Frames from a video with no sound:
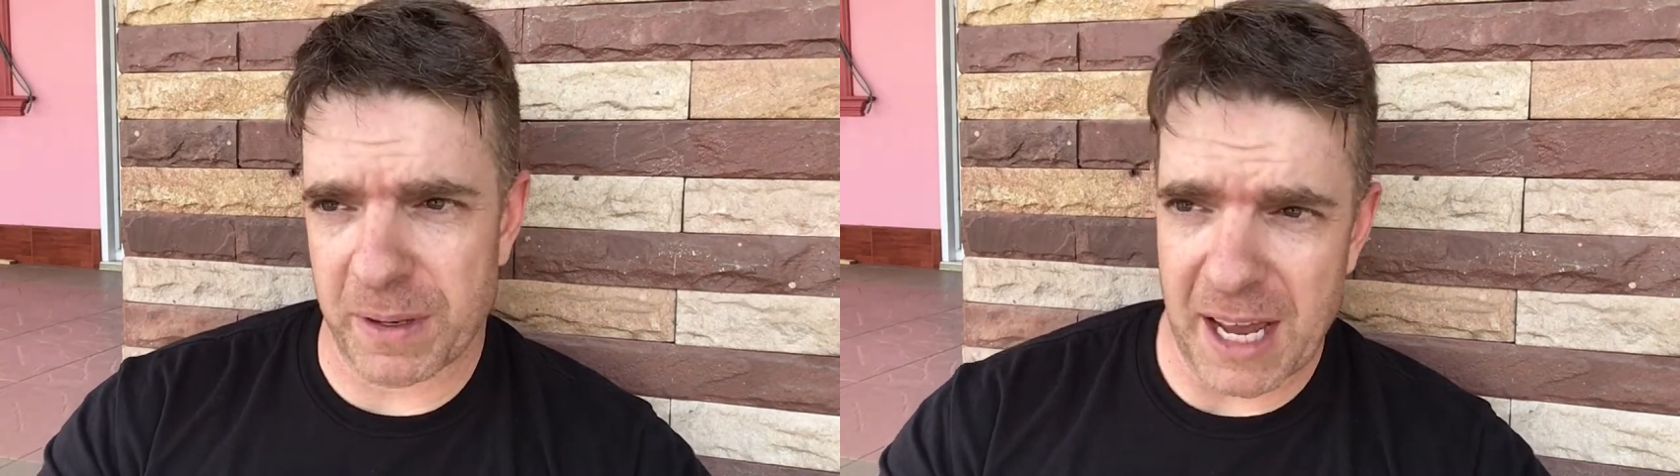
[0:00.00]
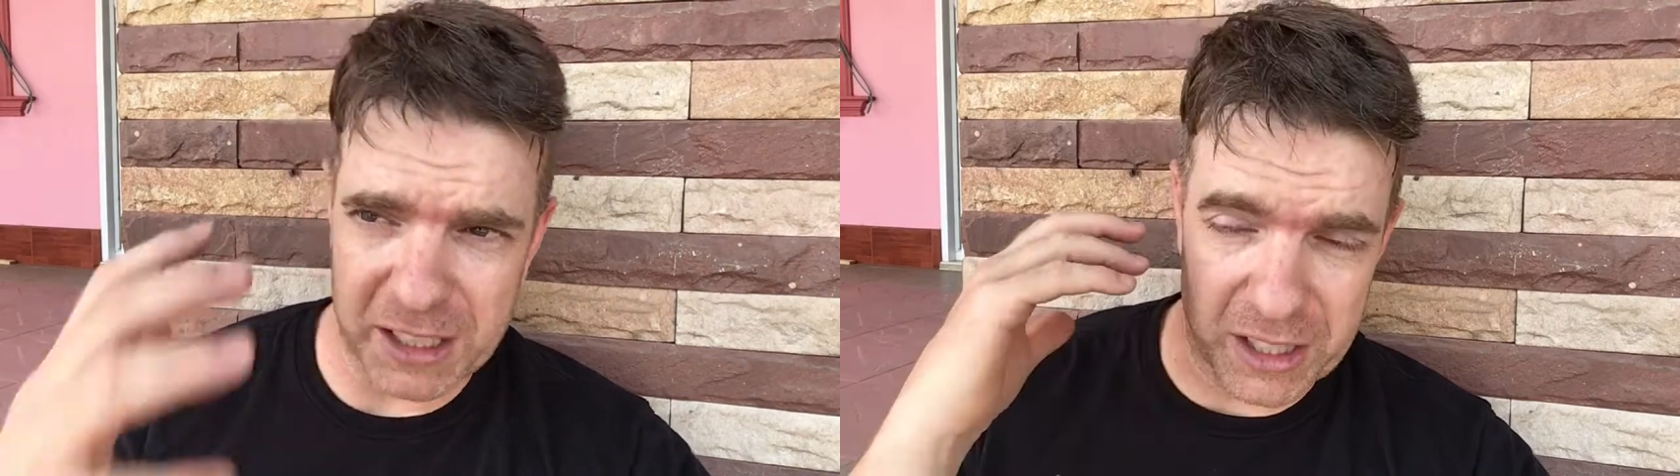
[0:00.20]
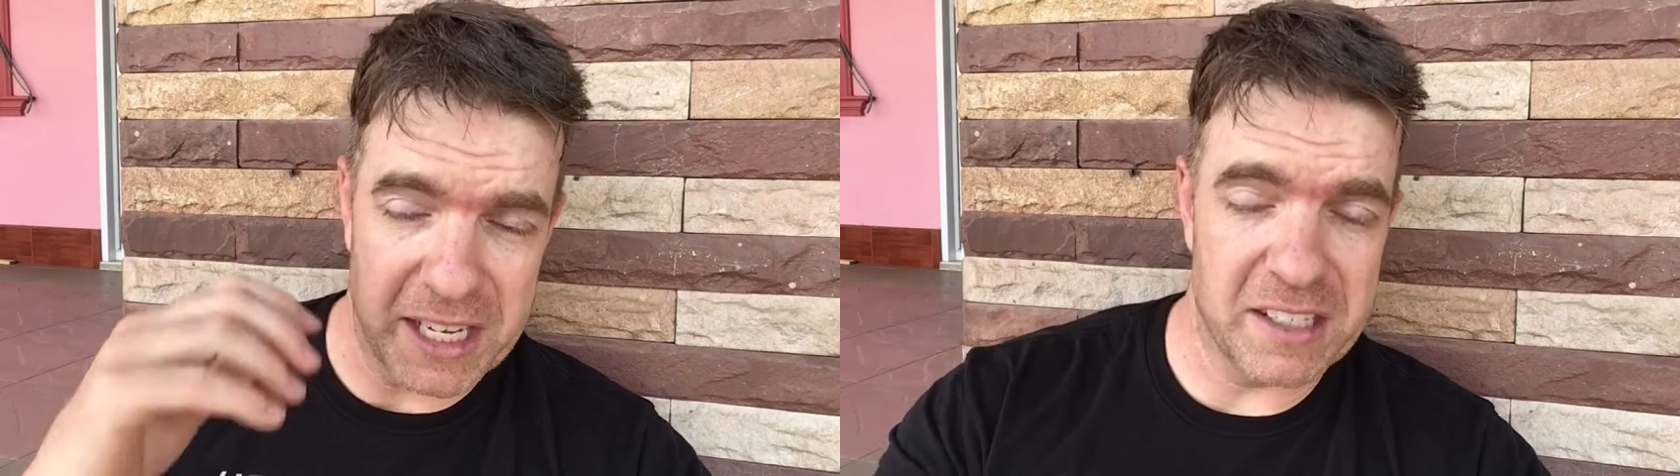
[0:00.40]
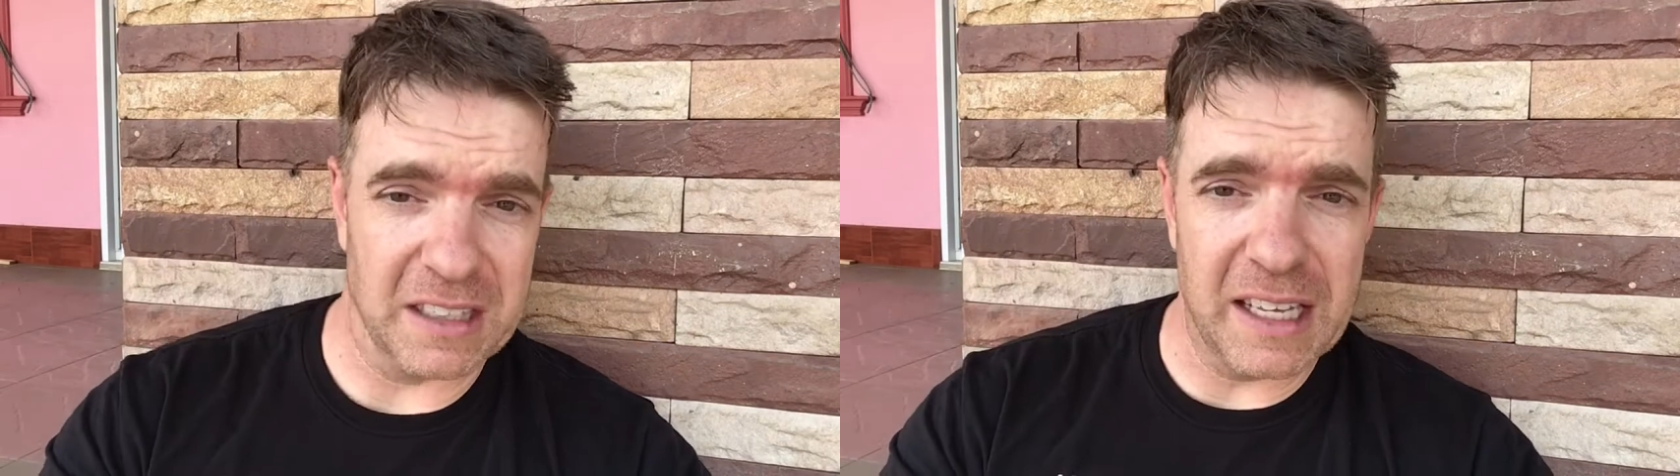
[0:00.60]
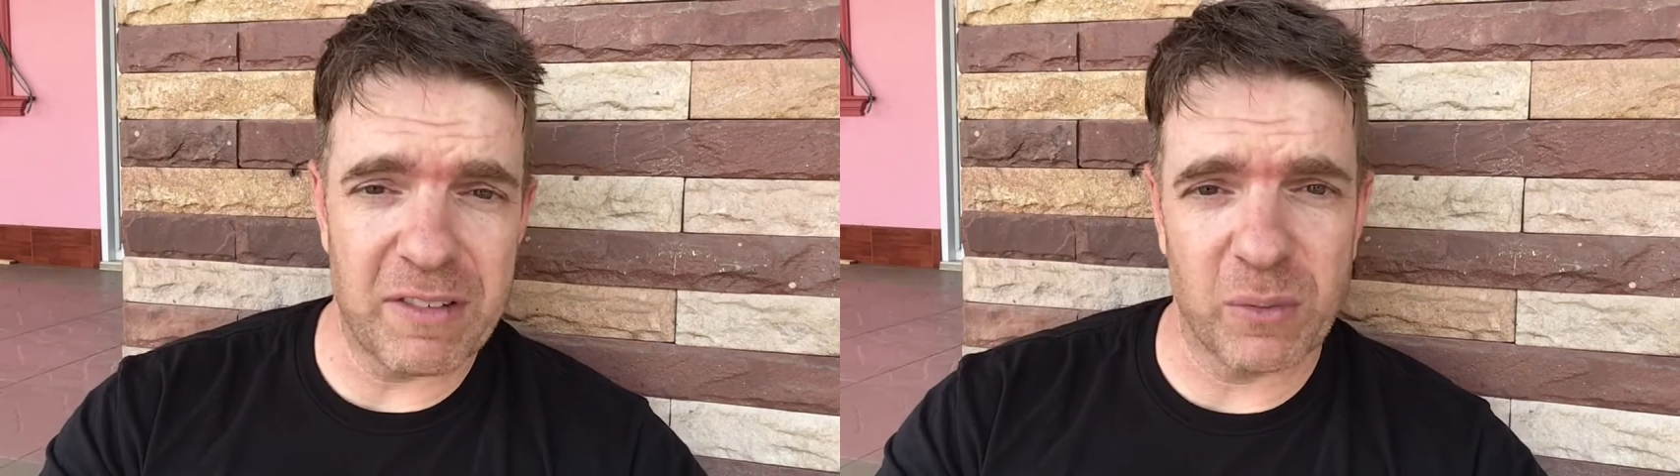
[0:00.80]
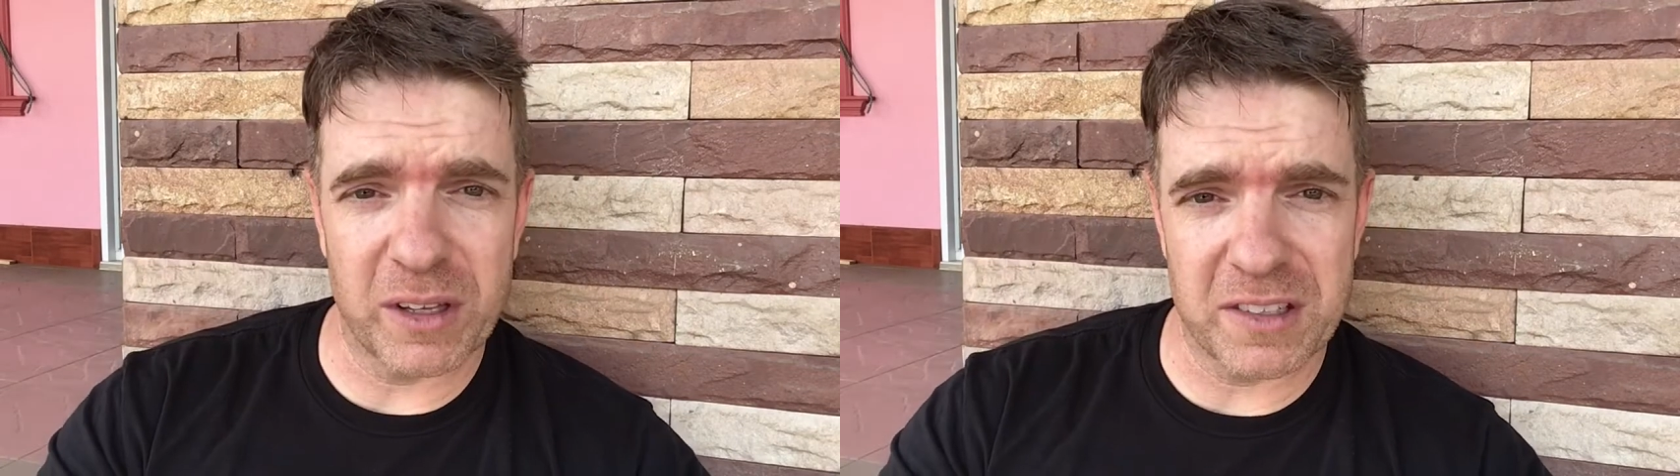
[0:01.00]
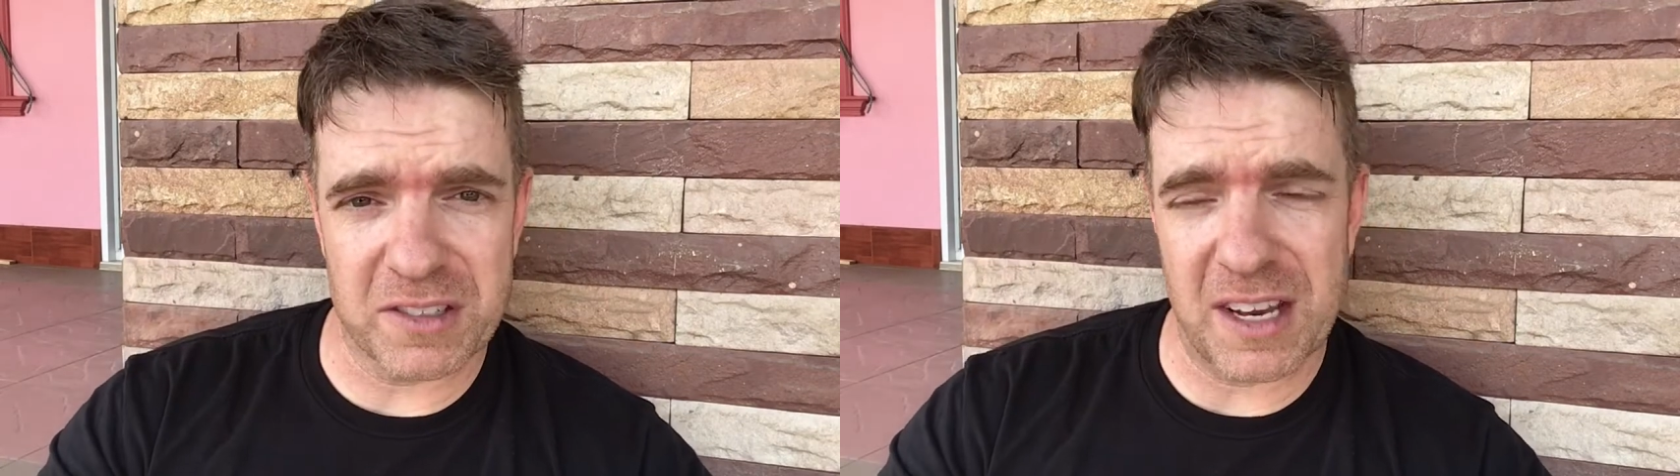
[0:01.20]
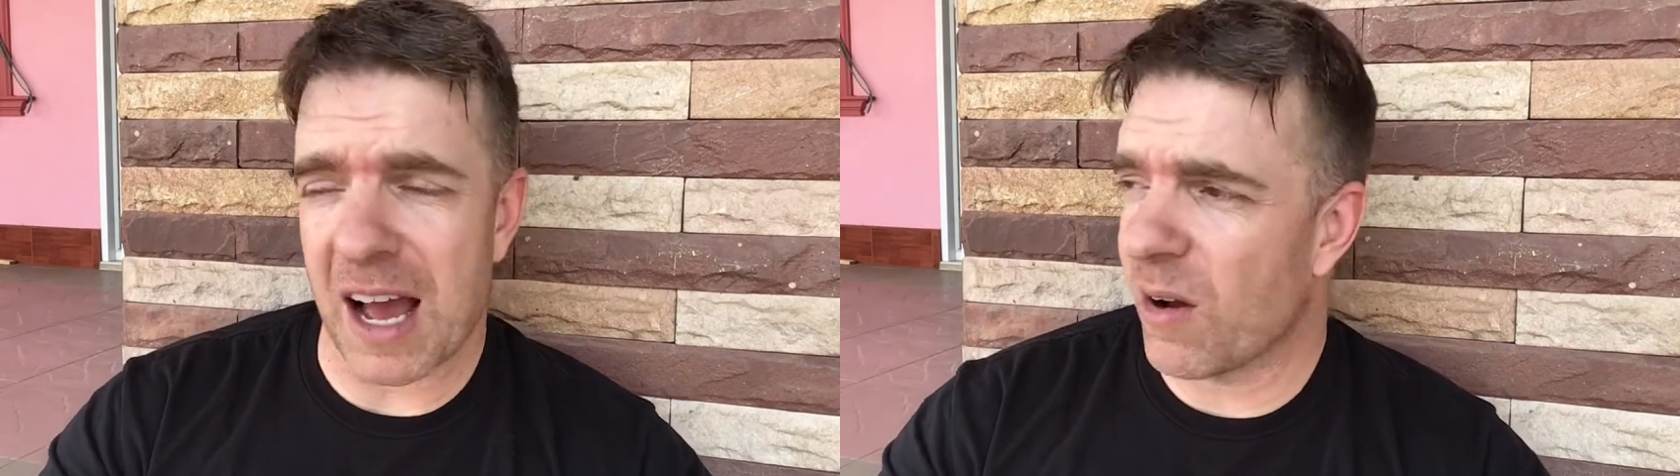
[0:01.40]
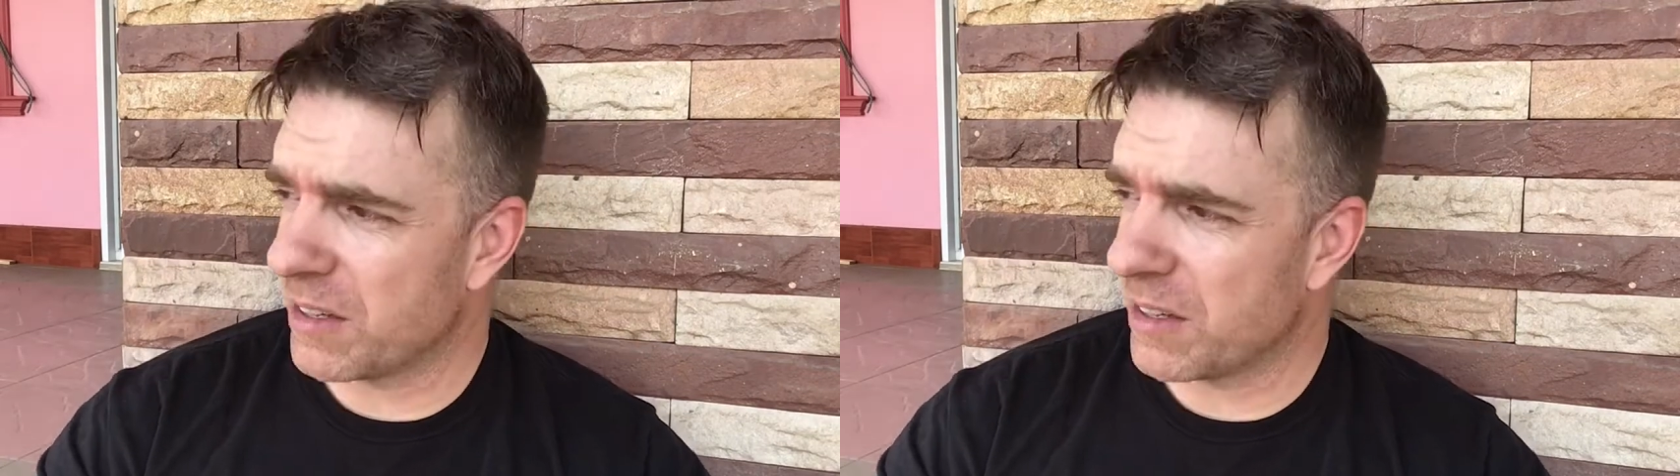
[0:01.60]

And actually he's living with us now,